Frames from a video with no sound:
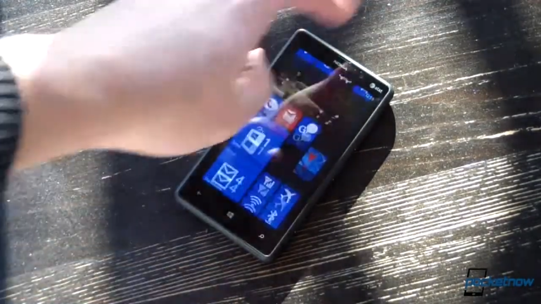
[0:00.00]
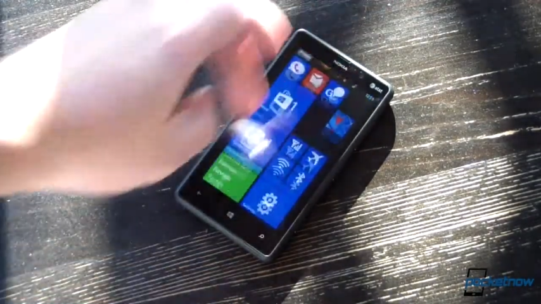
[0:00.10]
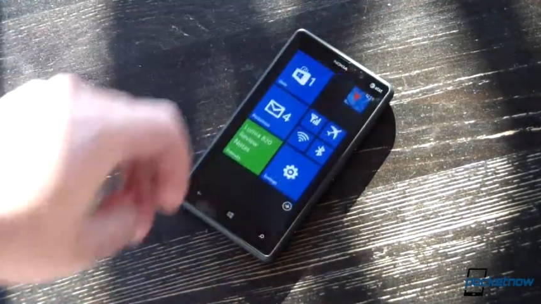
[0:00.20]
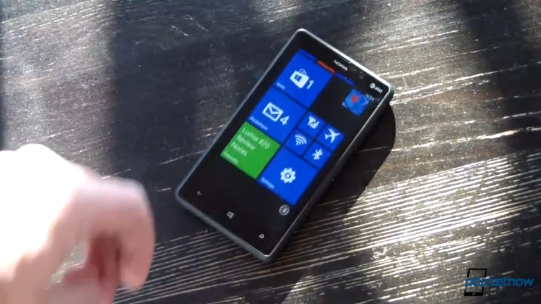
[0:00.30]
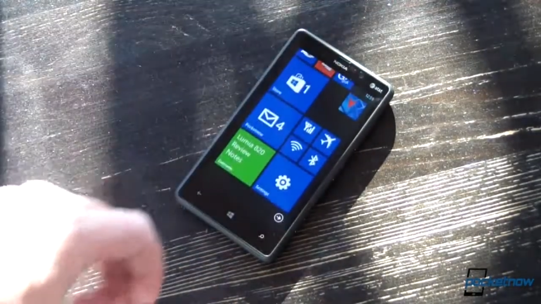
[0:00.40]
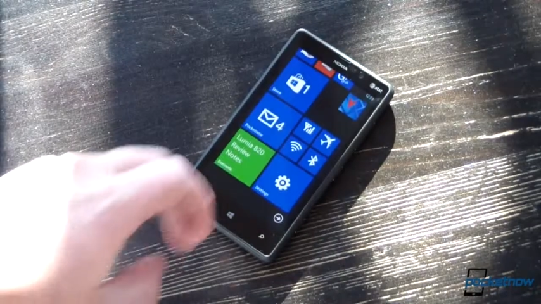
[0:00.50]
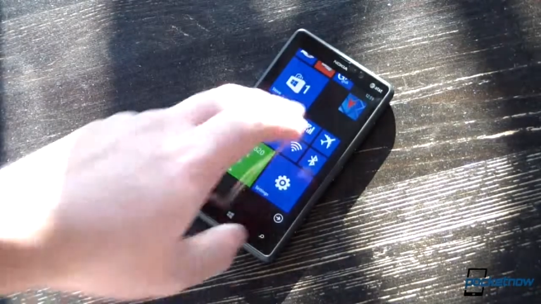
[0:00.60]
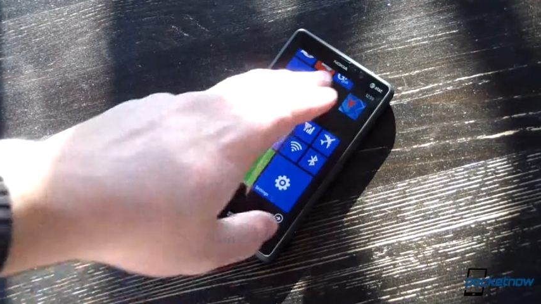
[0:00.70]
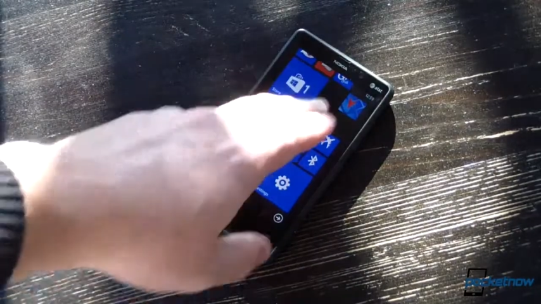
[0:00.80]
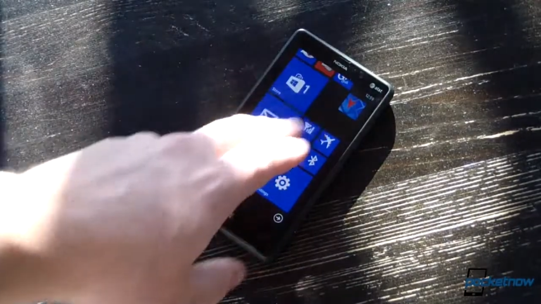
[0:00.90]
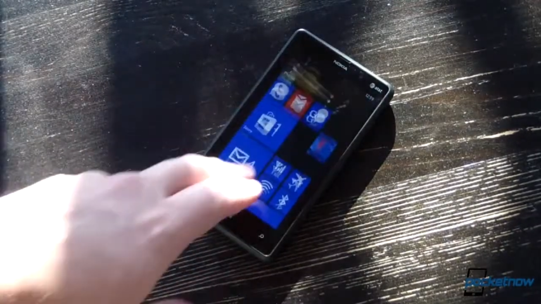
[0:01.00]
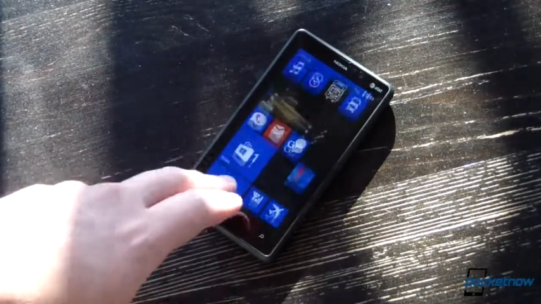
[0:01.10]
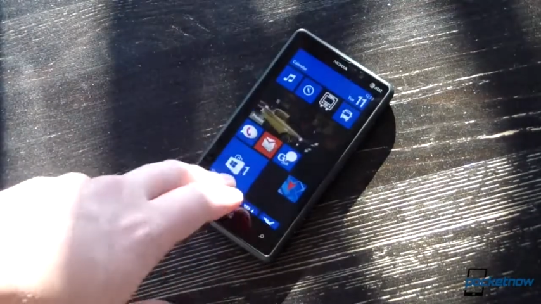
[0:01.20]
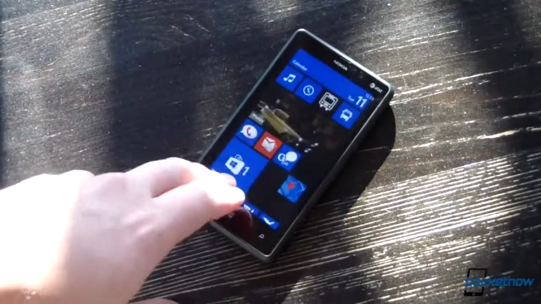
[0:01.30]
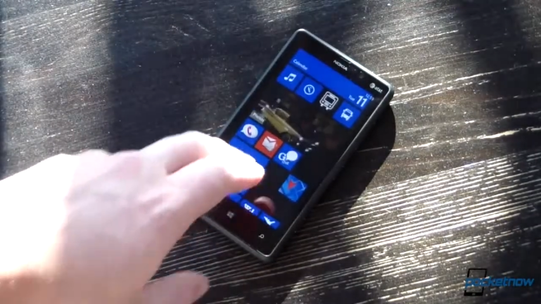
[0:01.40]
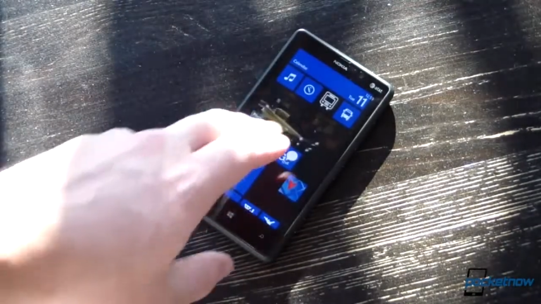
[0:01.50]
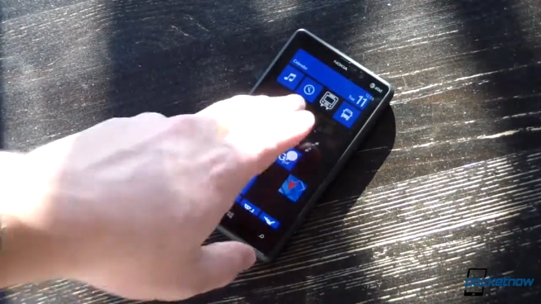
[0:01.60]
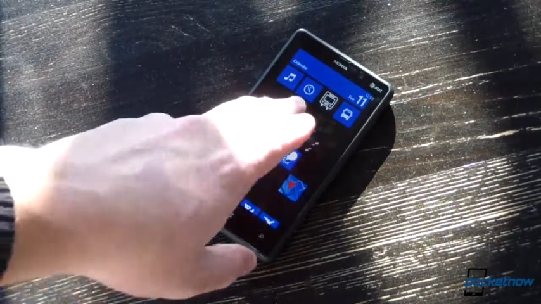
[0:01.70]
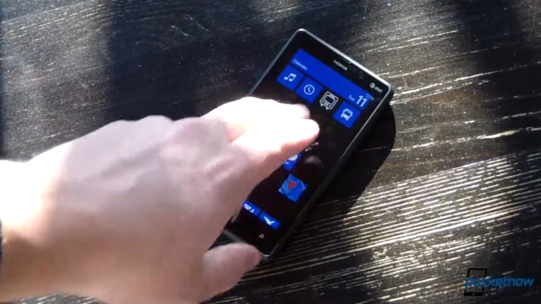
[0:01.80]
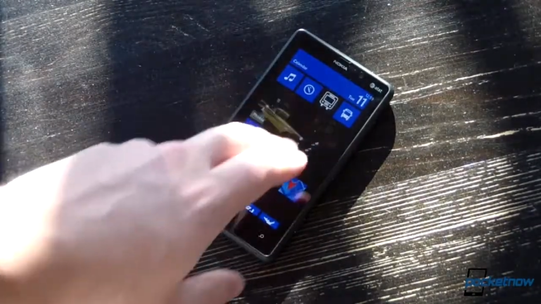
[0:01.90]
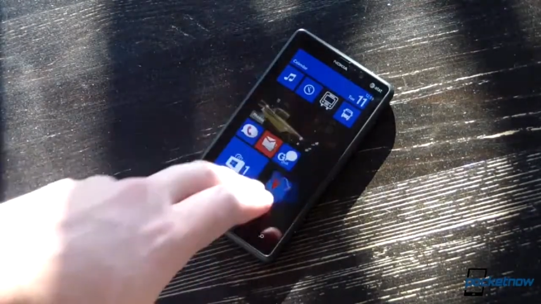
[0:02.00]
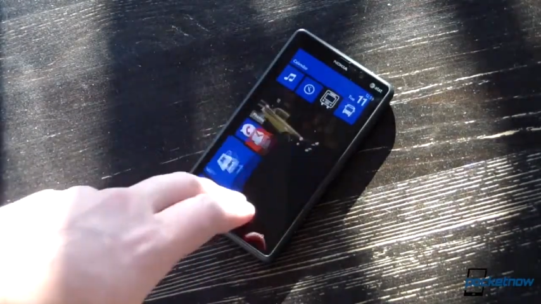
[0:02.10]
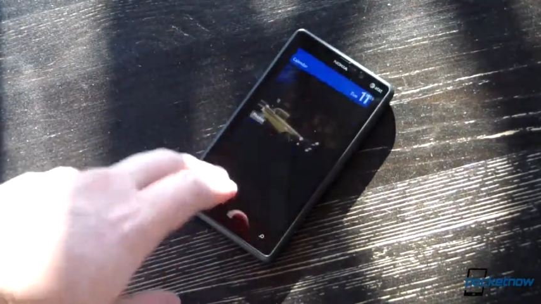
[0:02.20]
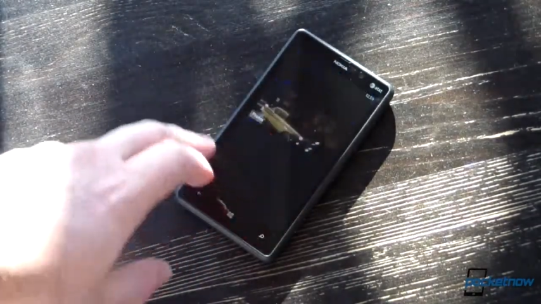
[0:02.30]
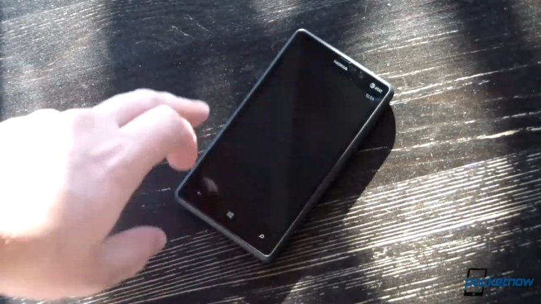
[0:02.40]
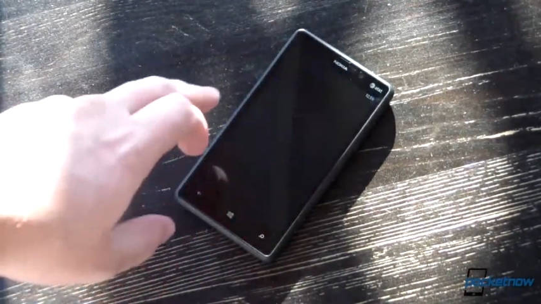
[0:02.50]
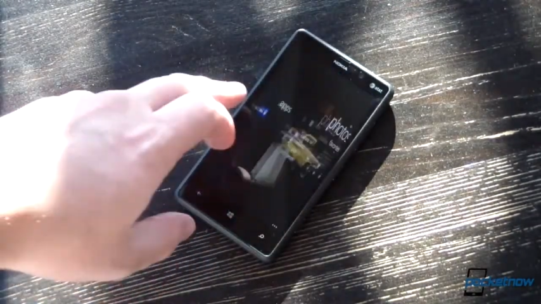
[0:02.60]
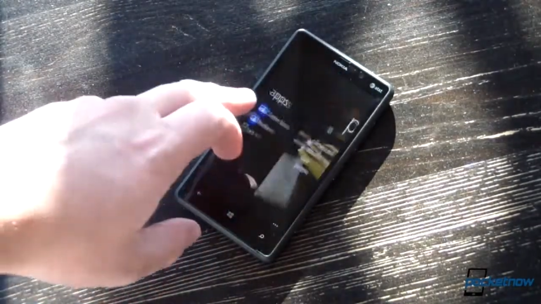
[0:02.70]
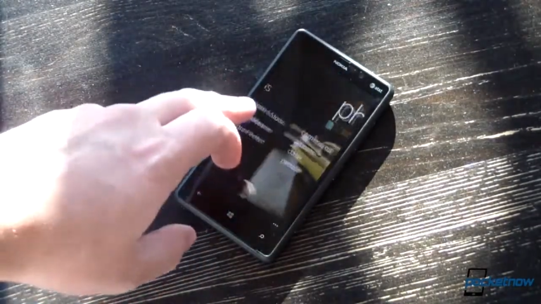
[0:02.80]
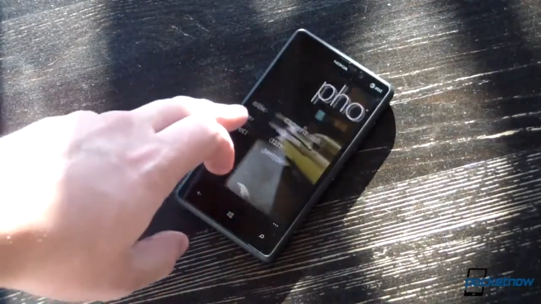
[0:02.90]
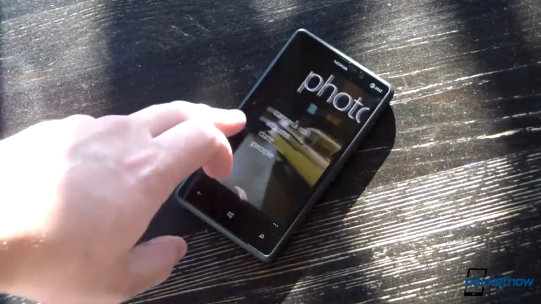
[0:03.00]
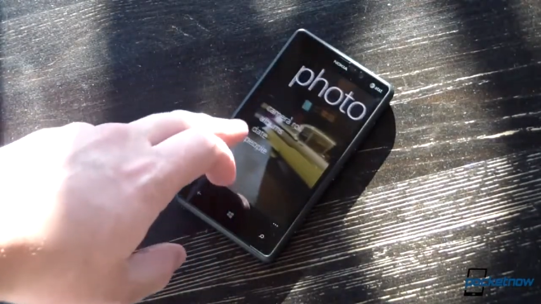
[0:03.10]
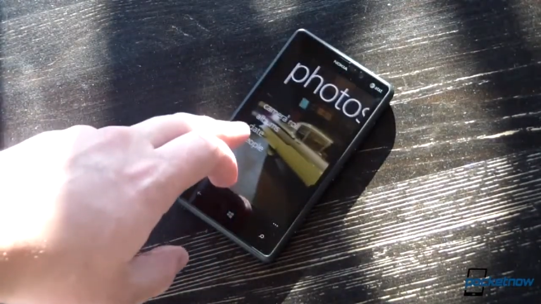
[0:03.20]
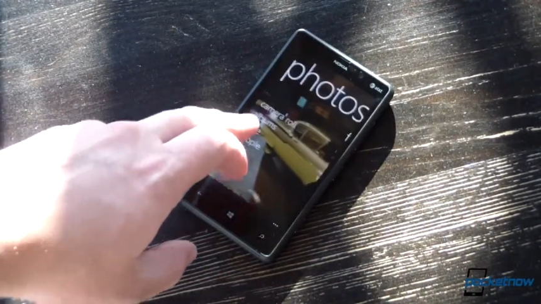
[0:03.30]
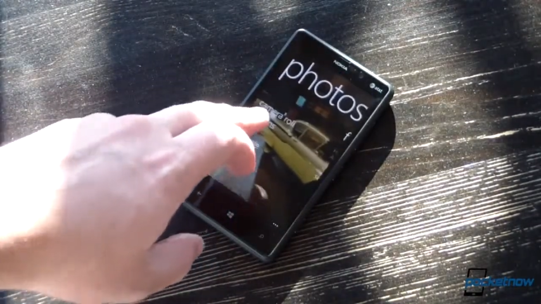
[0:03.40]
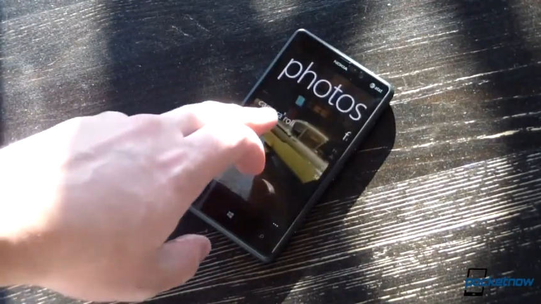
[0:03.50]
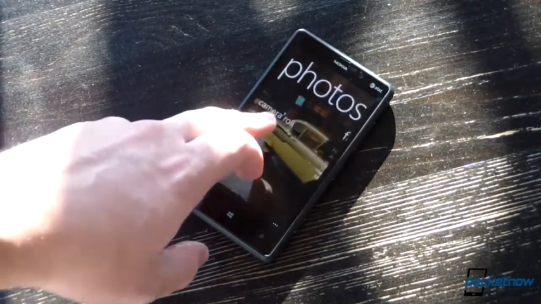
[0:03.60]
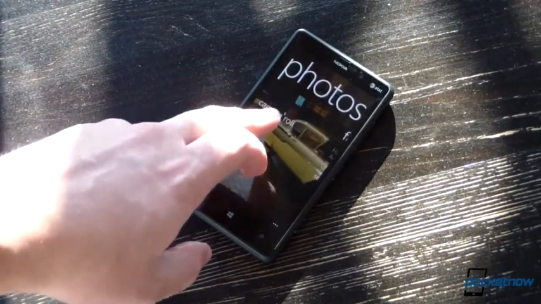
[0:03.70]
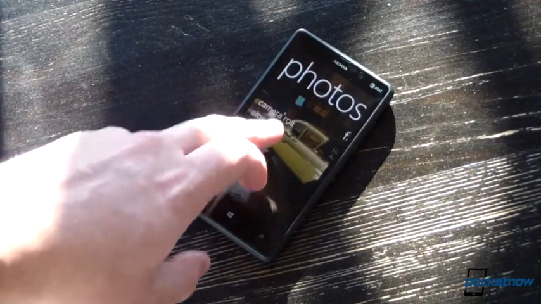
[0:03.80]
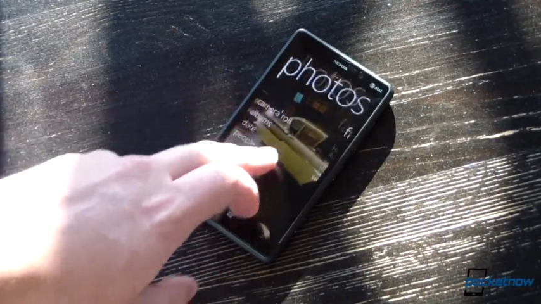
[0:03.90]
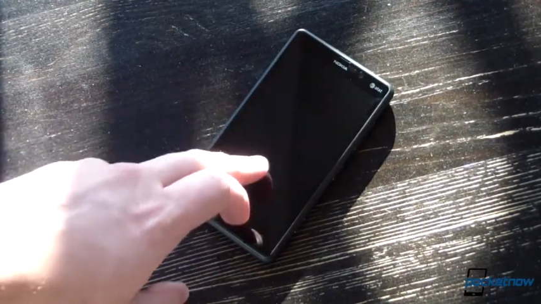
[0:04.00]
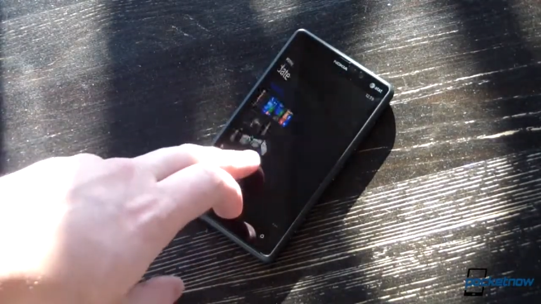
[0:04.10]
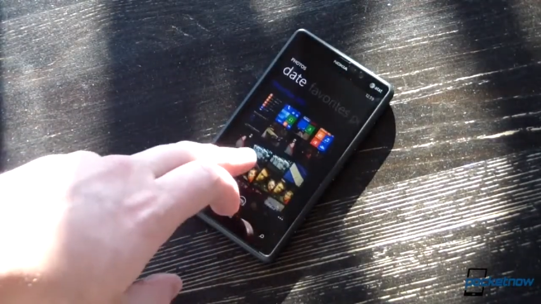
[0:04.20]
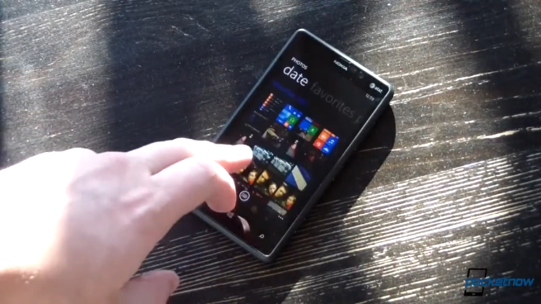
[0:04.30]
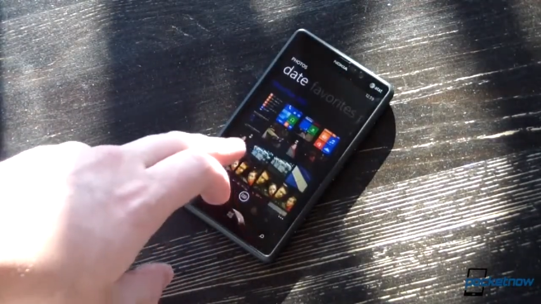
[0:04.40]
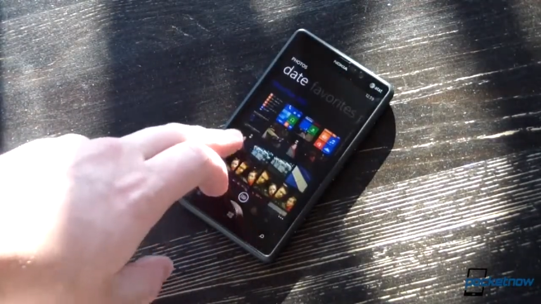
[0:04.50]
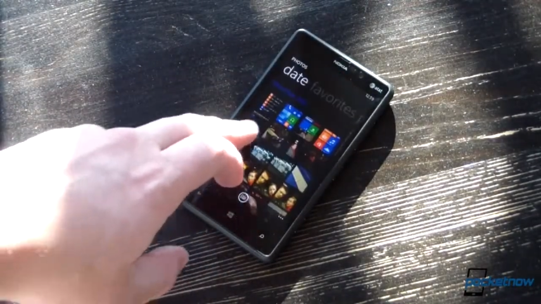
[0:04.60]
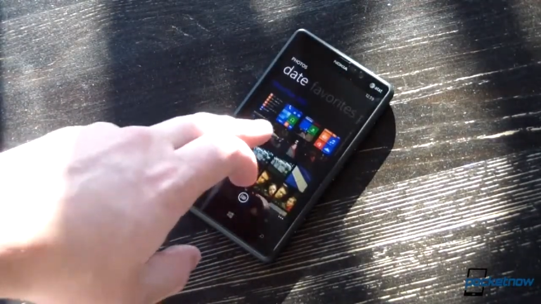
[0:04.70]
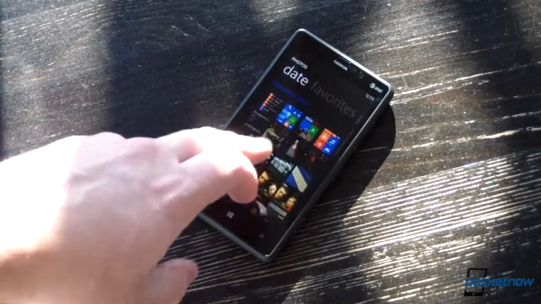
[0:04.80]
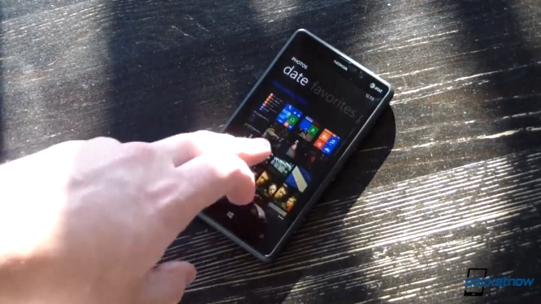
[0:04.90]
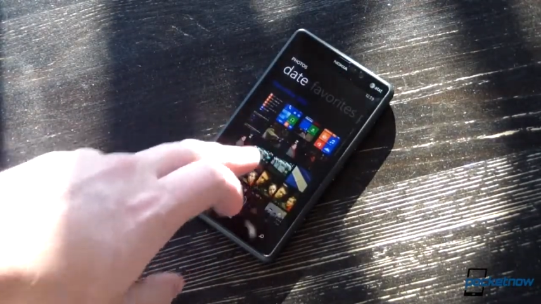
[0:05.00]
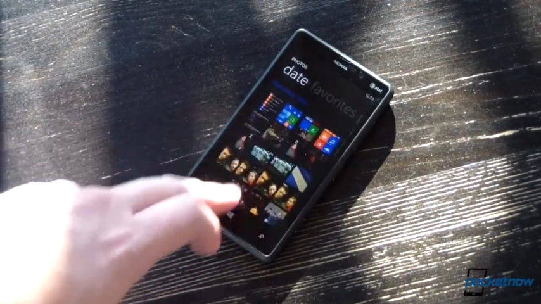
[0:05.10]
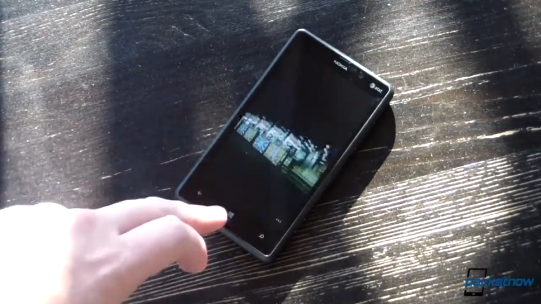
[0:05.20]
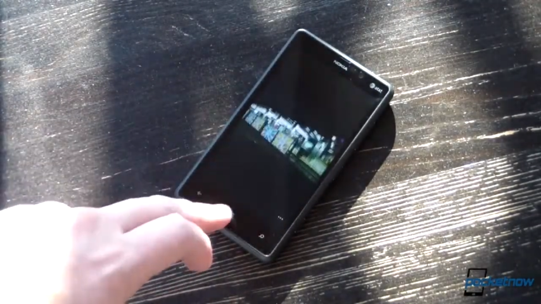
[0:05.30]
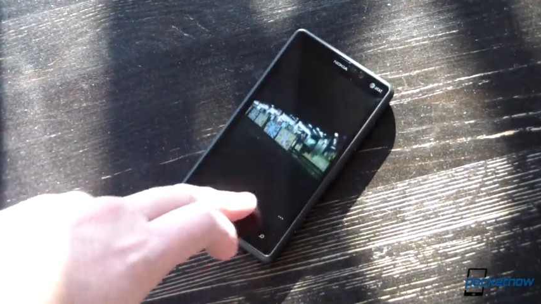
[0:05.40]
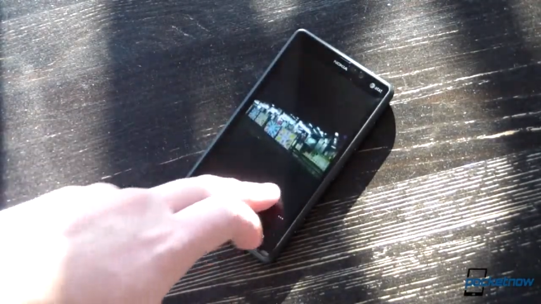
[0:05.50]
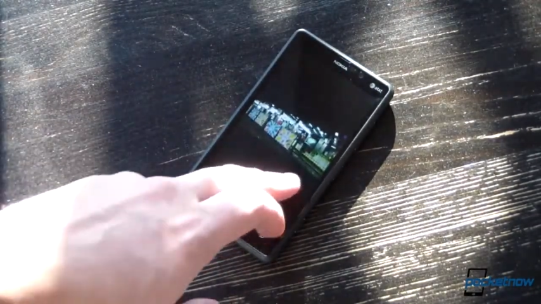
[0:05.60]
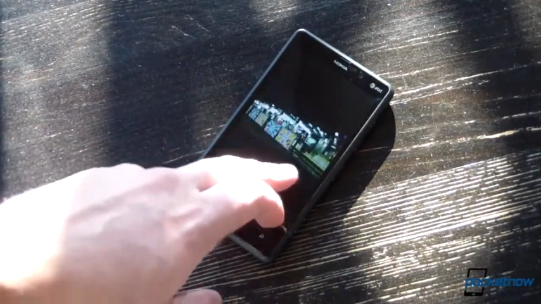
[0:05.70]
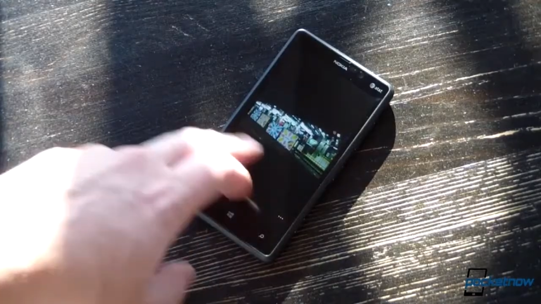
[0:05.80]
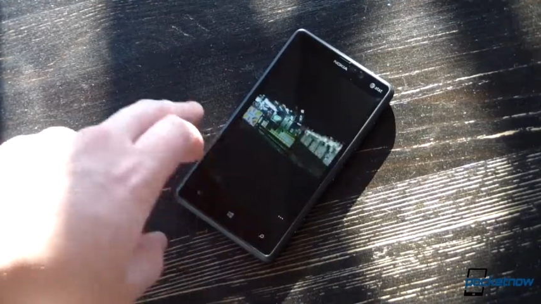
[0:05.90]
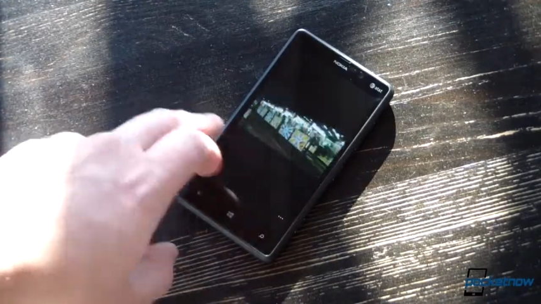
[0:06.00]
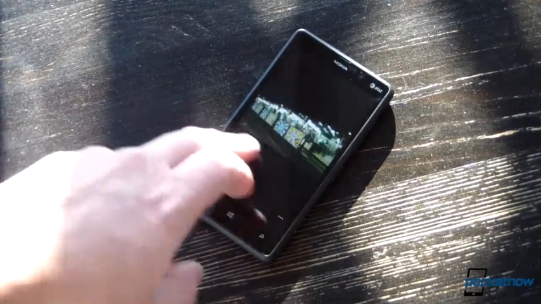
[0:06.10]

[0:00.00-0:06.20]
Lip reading: No face is visible, so there are no lips to read.